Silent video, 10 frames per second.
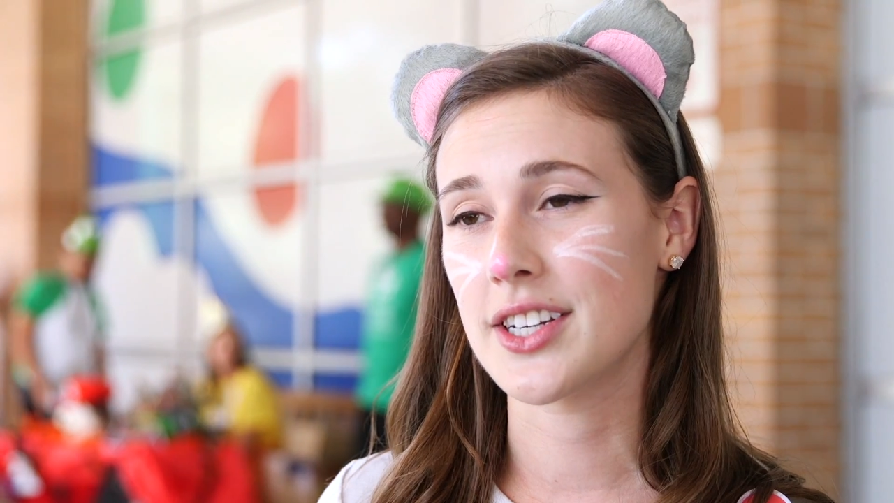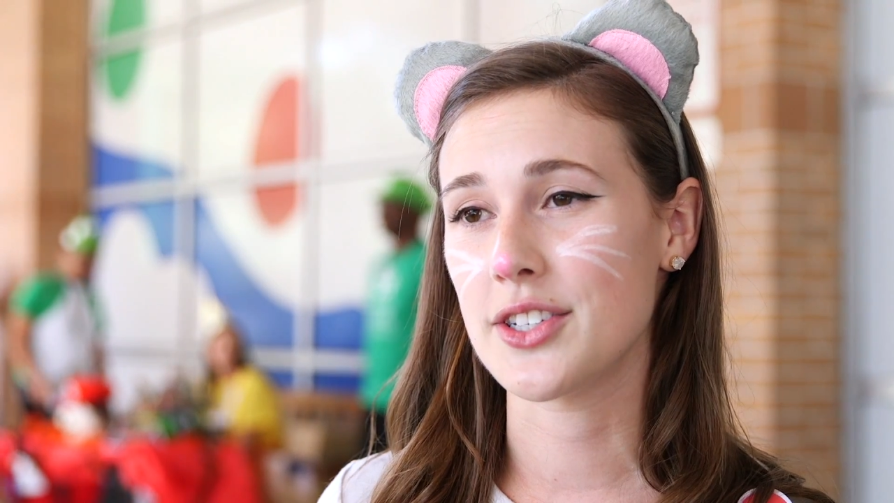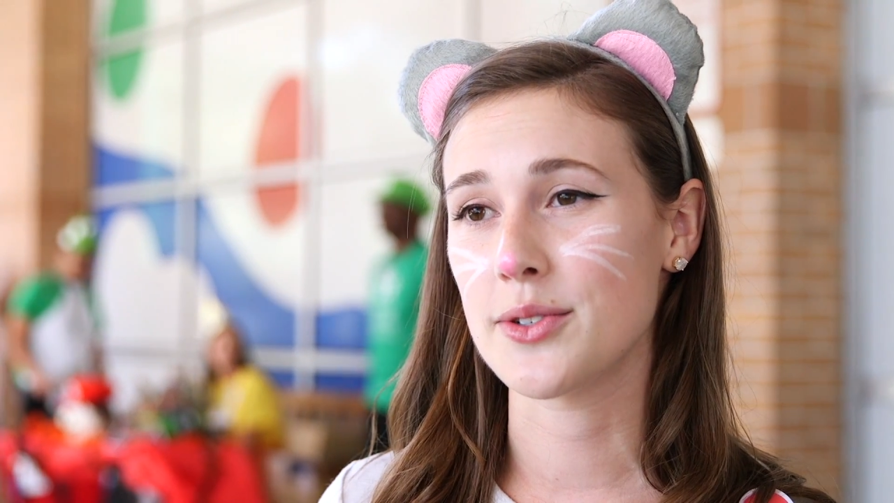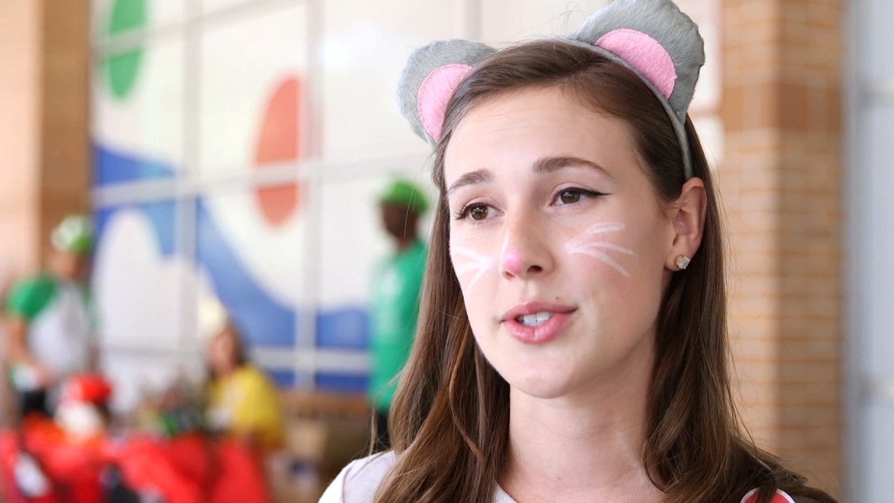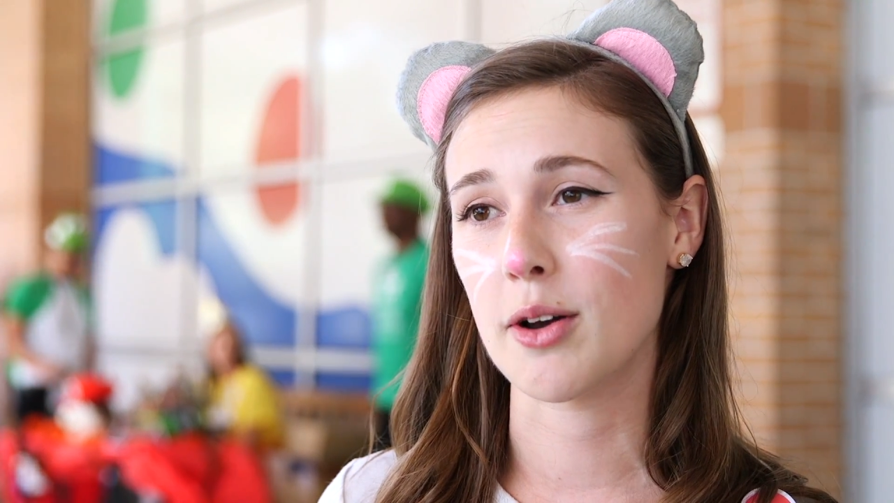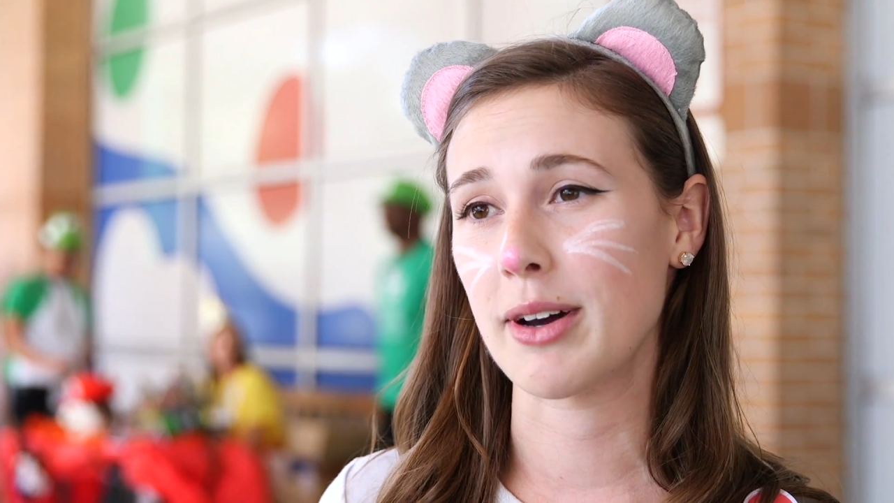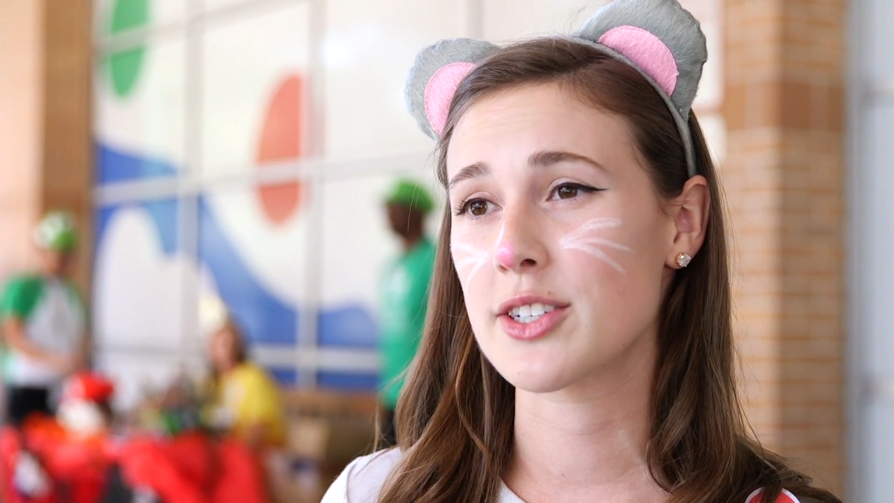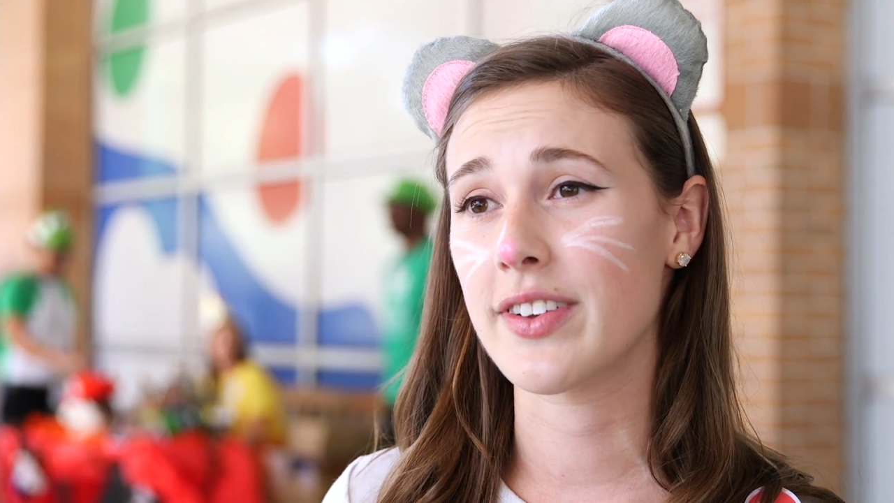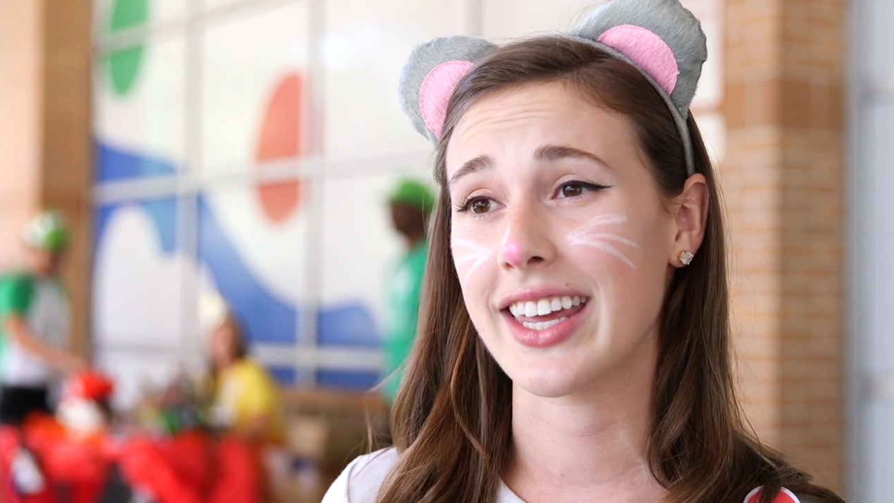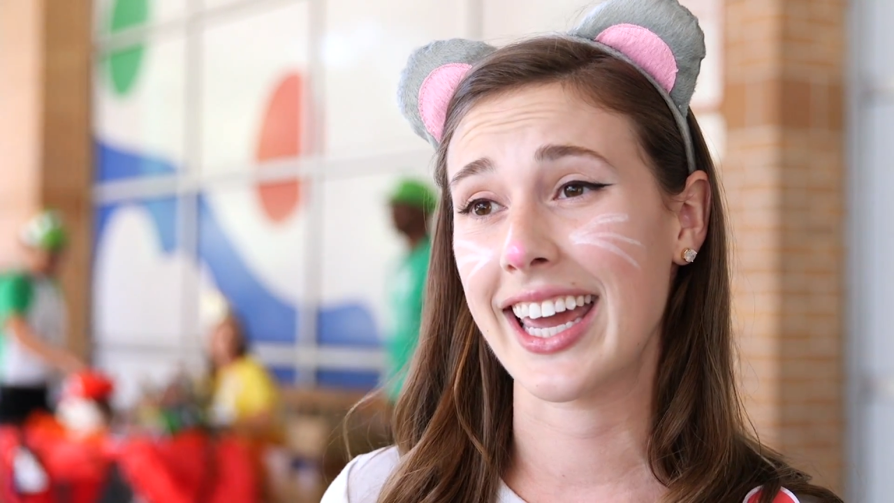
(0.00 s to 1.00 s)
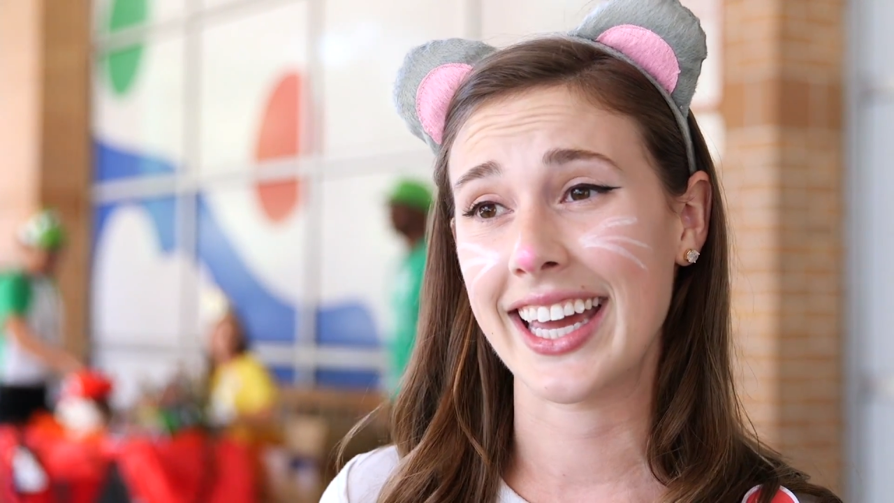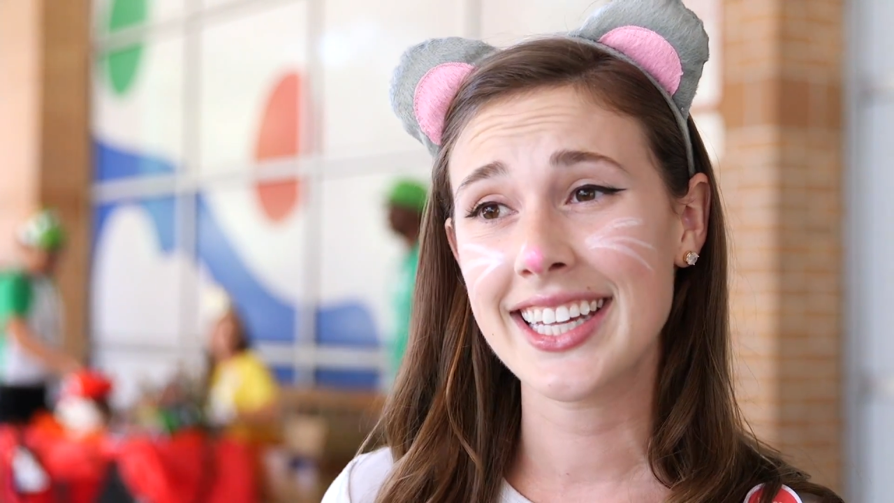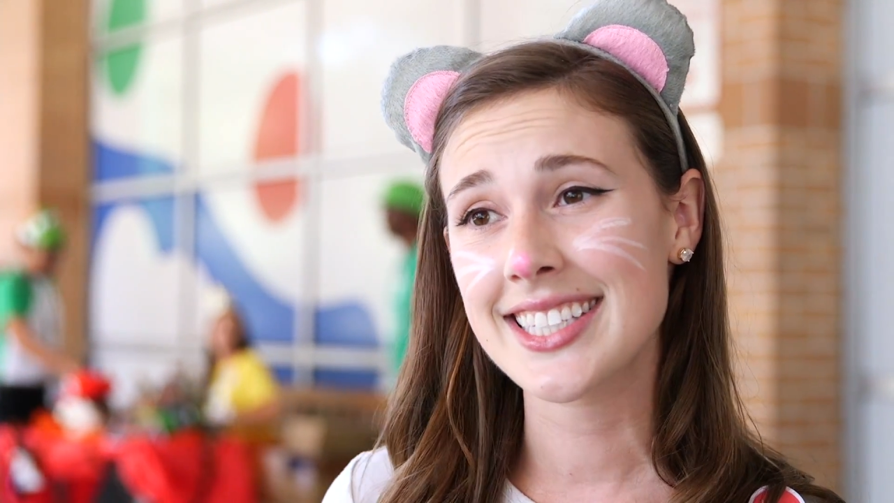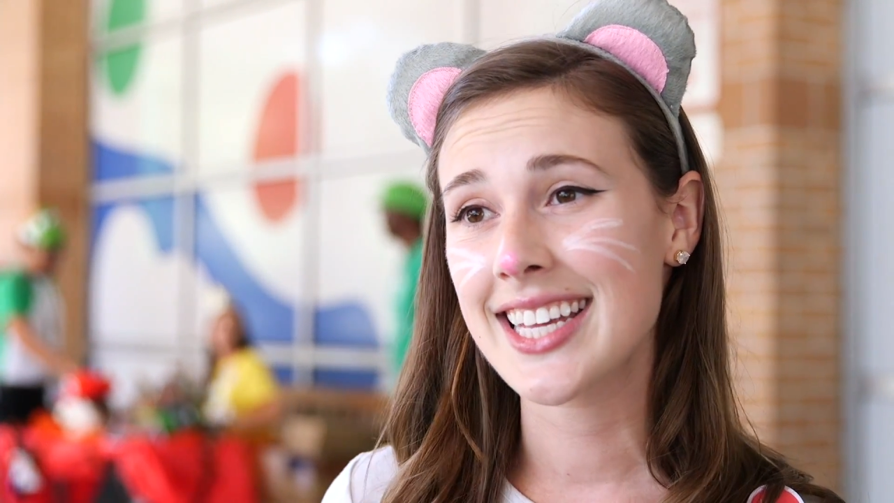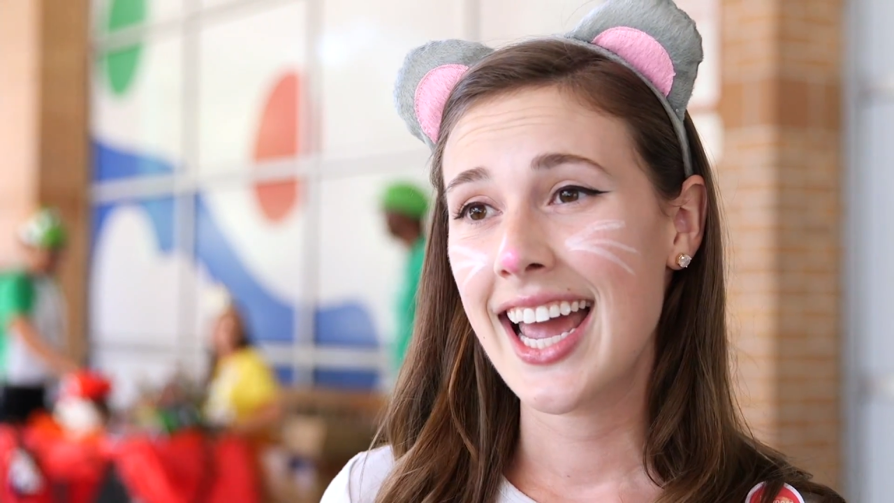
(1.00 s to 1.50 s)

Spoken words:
to do so much for the kids,